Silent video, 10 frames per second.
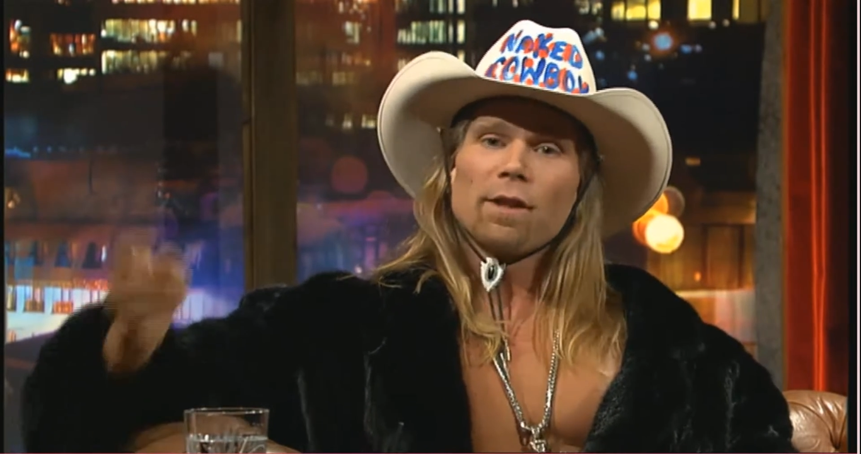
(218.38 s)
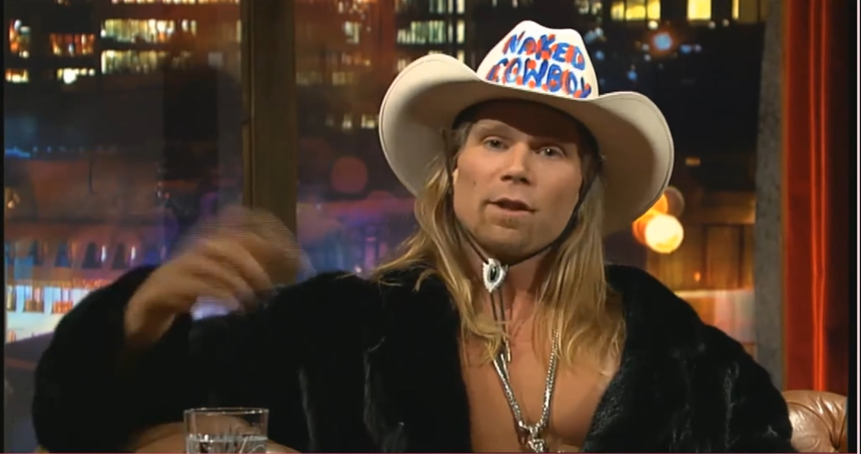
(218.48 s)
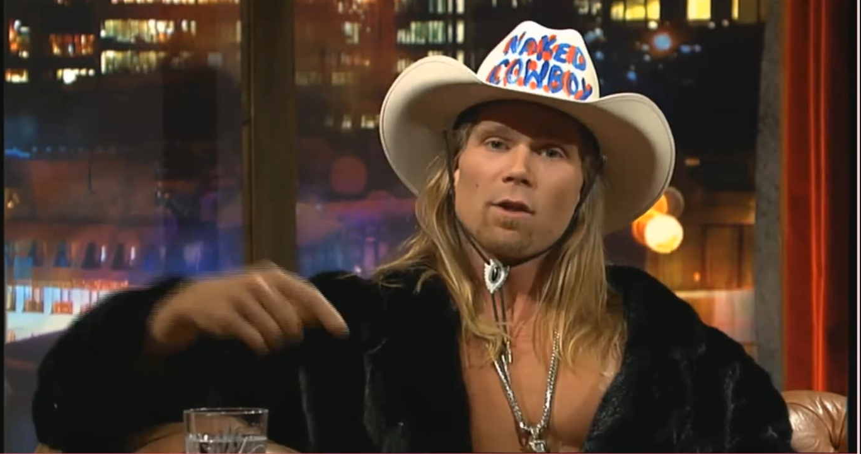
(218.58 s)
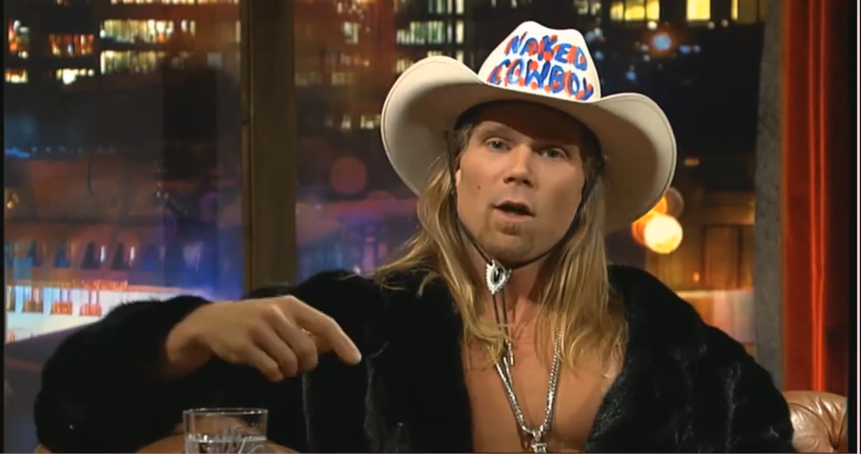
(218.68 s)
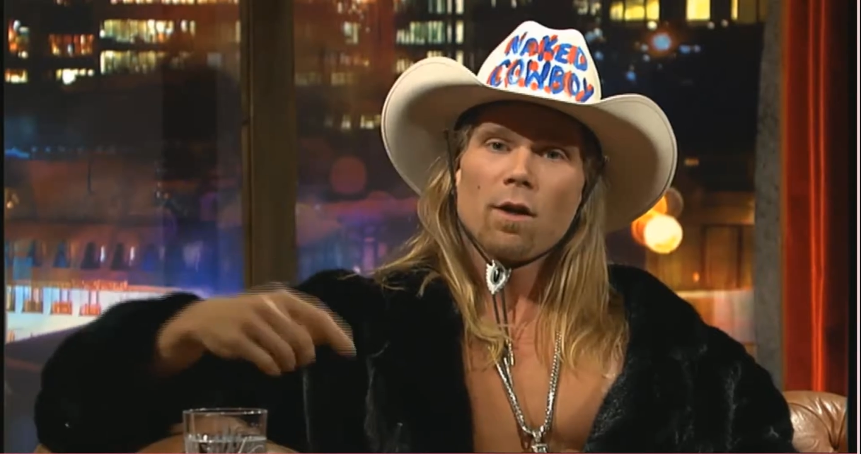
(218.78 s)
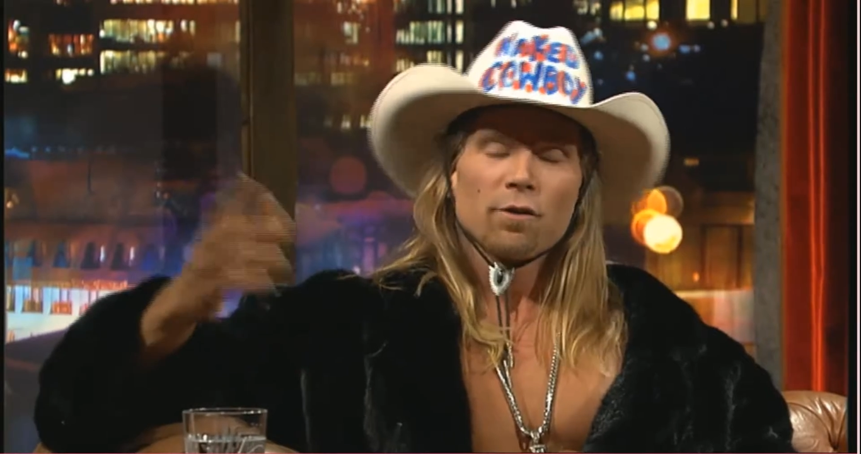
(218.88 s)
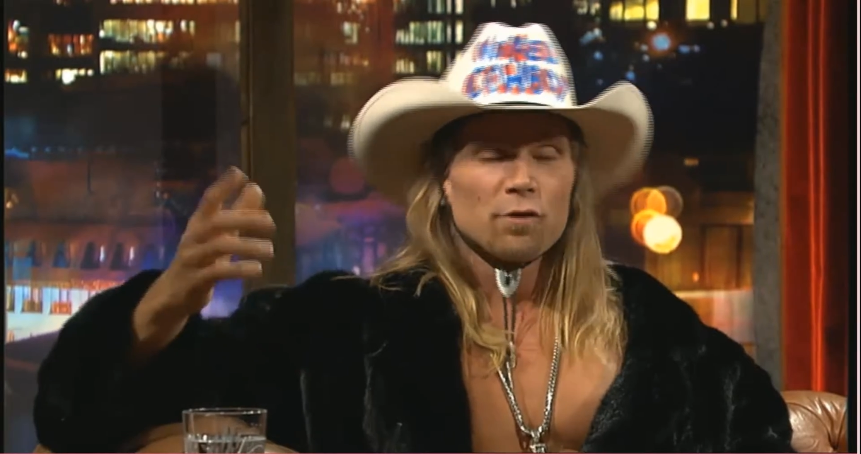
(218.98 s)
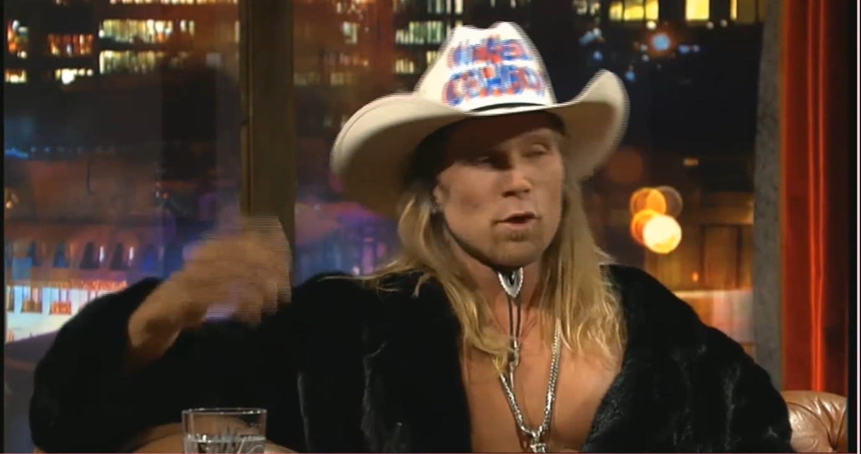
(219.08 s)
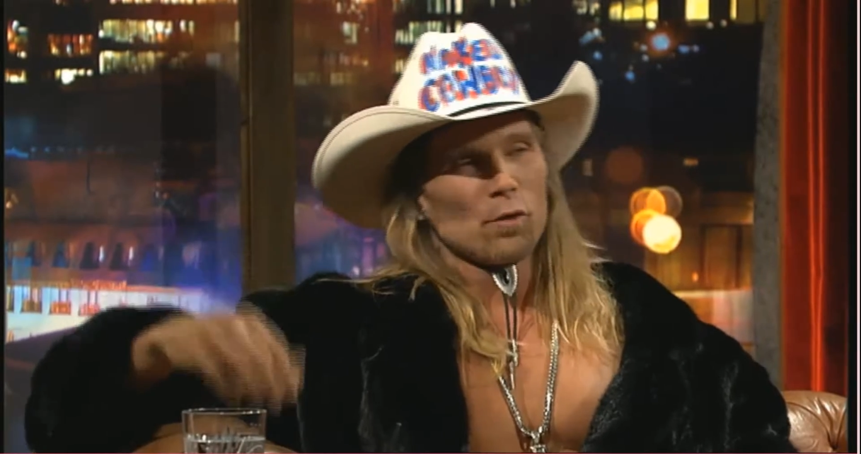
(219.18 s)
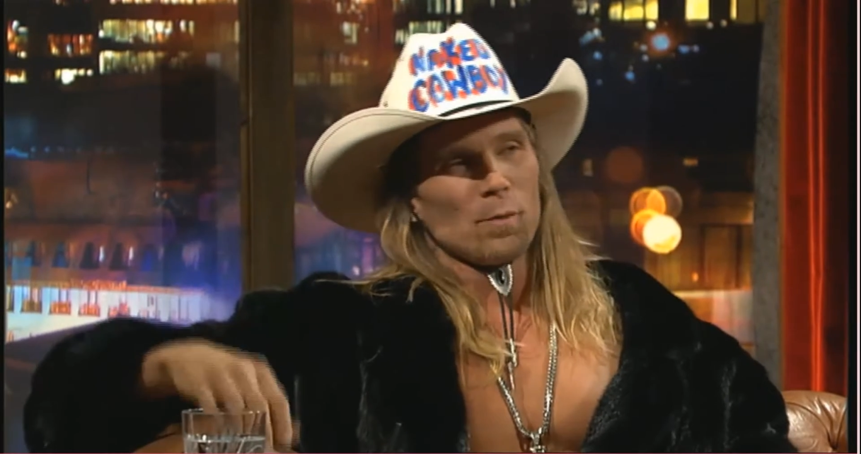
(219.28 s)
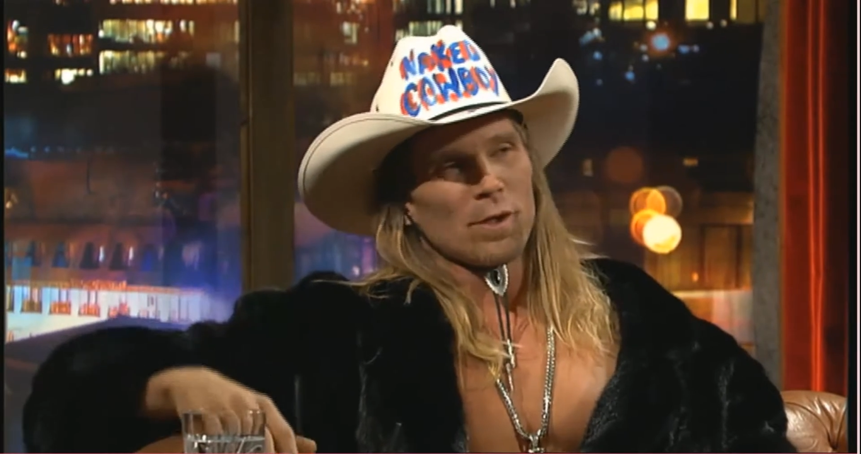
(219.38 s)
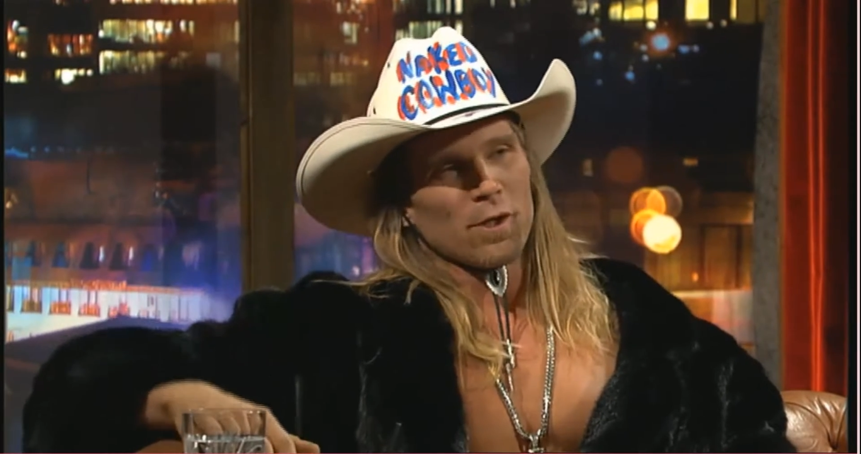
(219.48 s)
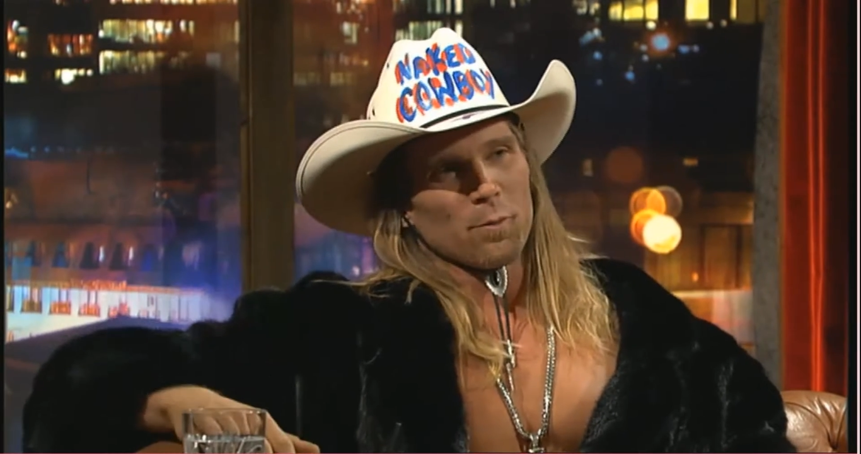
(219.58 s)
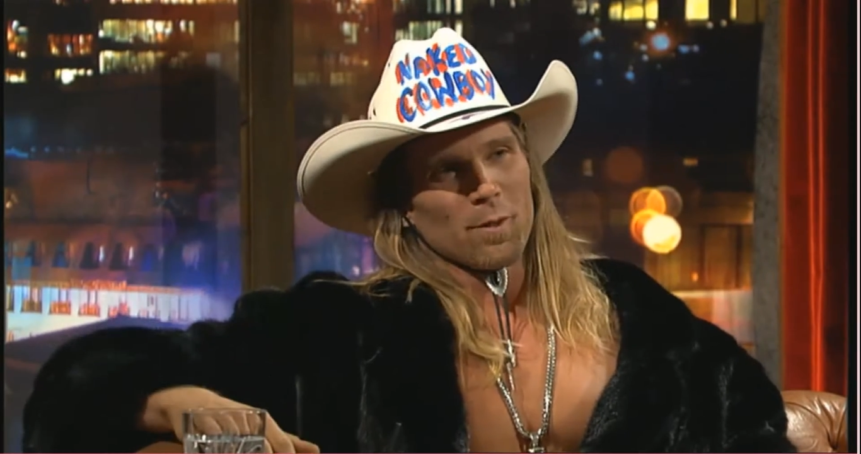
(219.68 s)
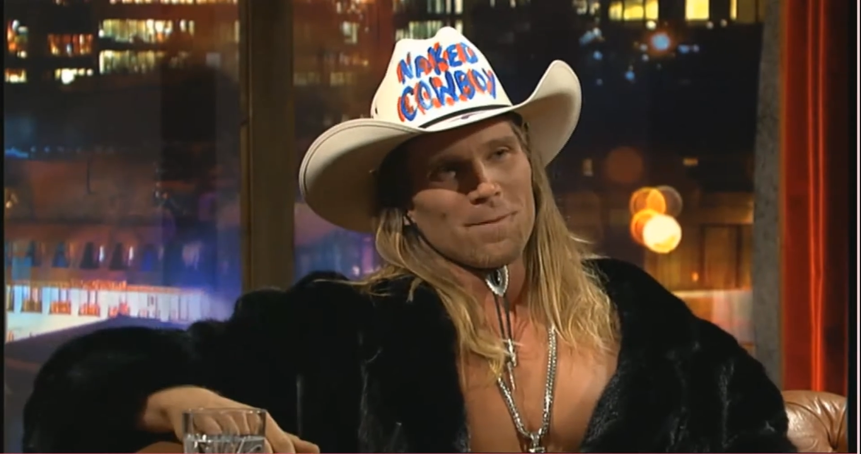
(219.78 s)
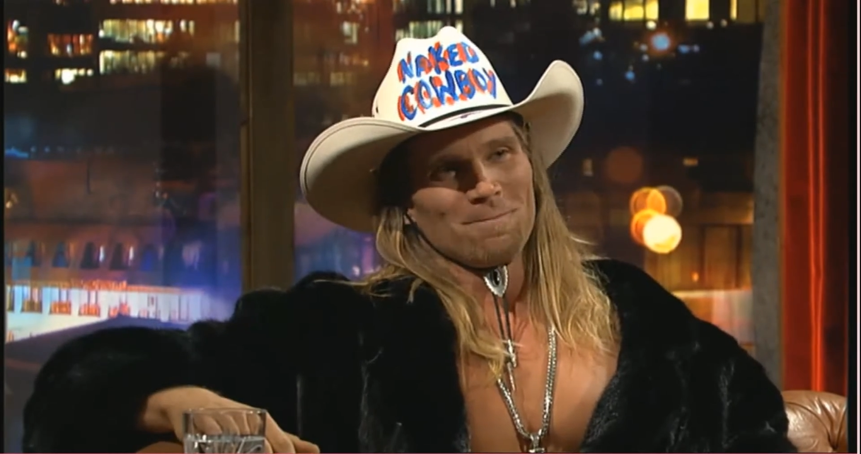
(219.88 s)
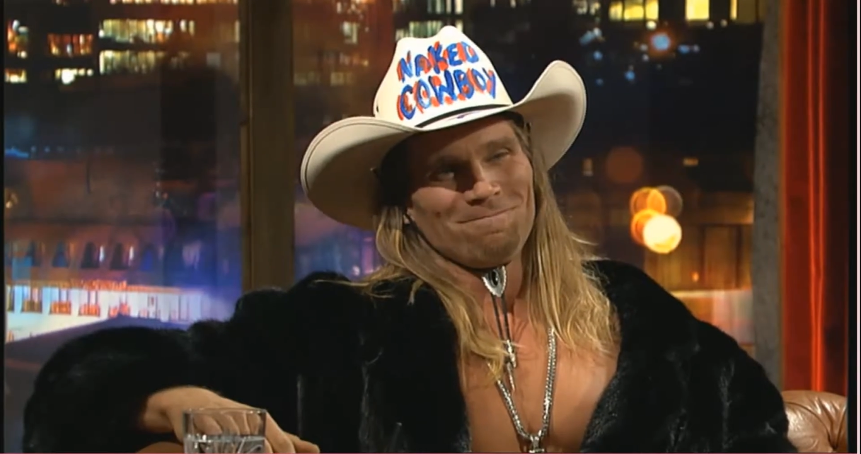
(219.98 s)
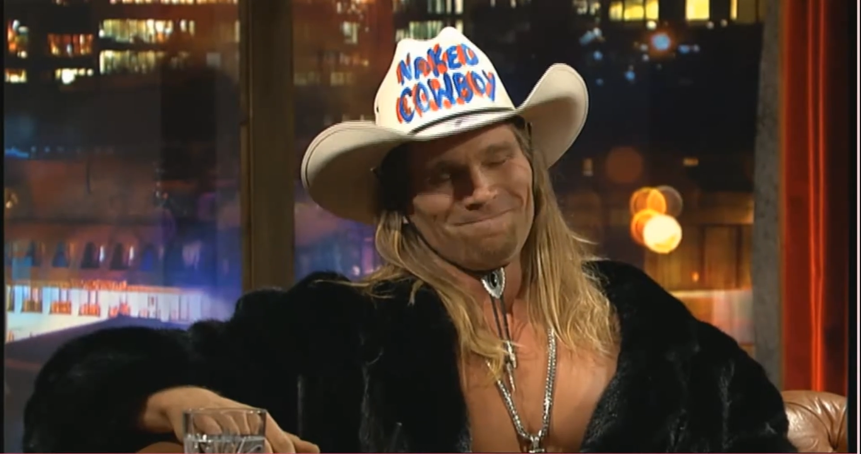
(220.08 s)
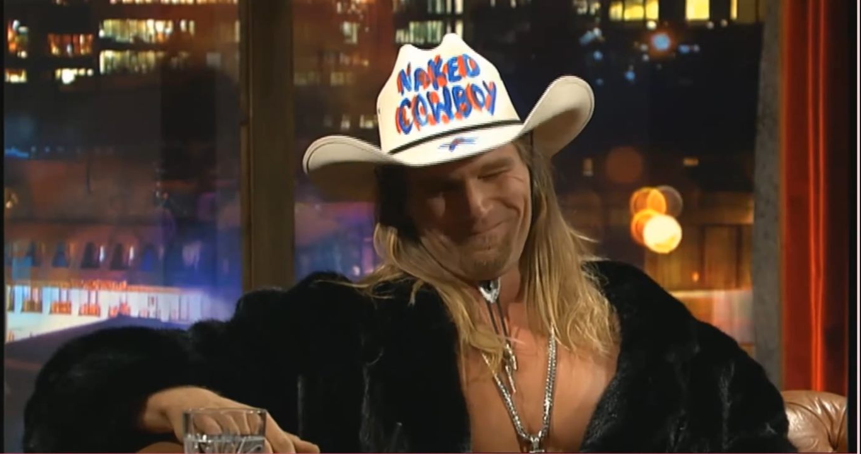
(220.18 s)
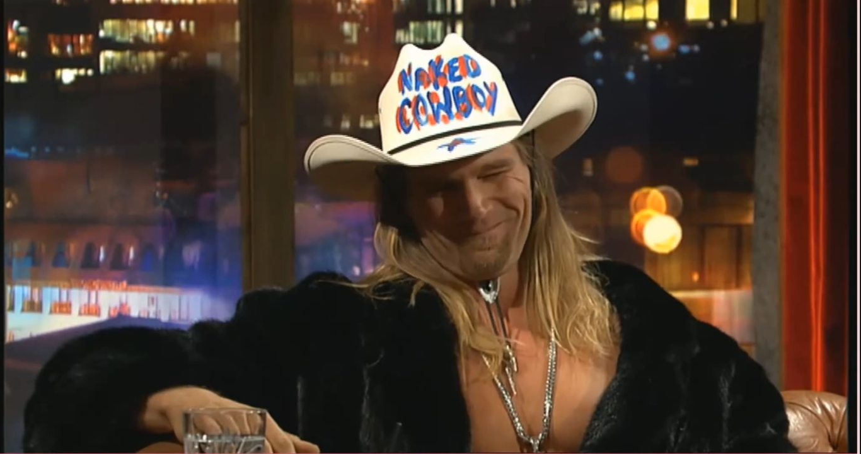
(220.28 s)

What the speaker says: Goes in the guitar. There's no room in the underwear.